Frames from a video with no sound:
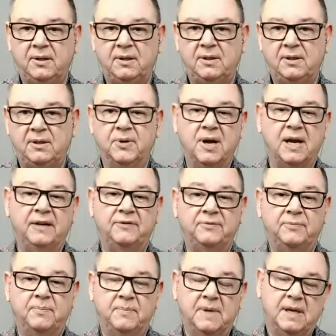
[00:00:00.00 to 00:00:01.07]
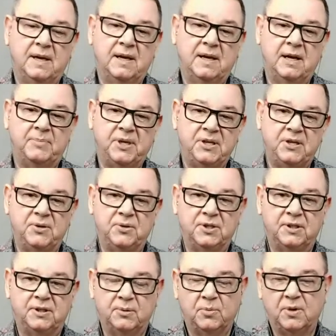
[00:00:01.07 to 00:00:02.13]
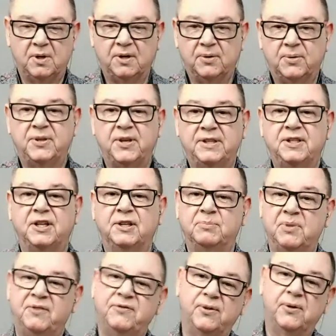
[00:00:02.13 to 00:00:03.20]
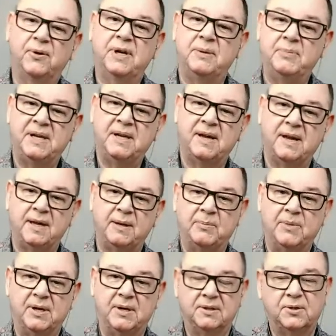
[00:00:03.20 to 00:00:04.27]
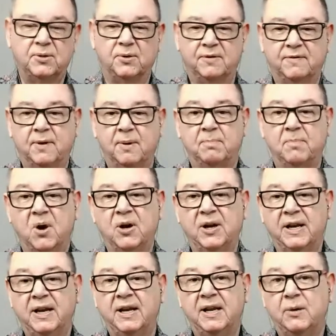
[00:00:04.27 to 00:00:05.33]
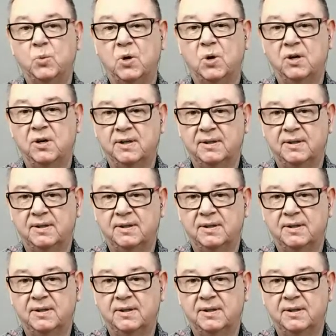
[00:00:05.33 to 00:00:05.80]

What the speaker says: you and I have been using the word authentic before it became sort of a marketing word.